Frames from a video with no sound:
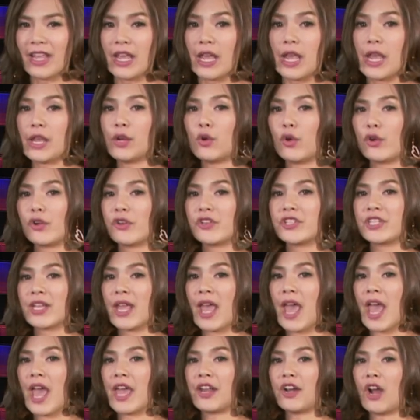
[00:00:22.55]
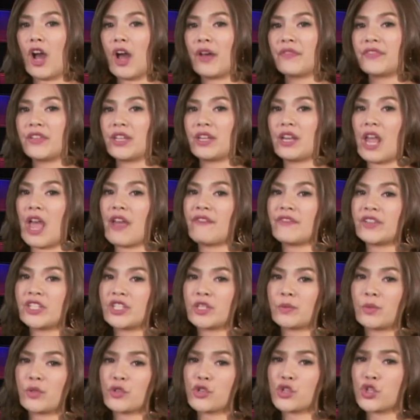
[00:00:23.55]
In order to head off the
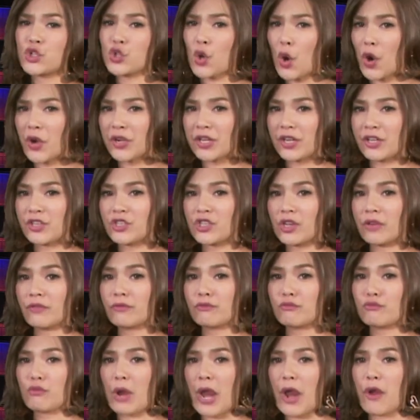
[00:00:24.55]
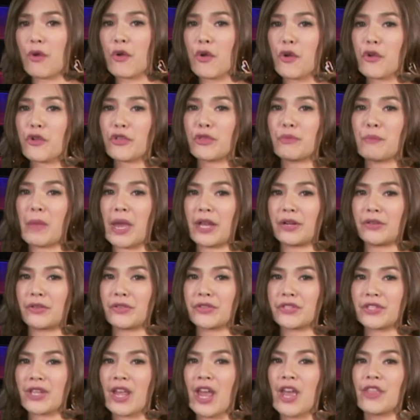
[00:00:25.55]
inevitable shortage of rare earth
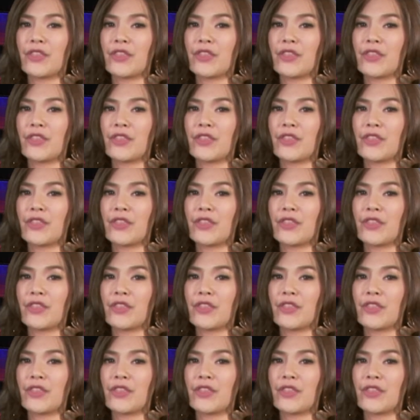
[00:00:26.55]
metals,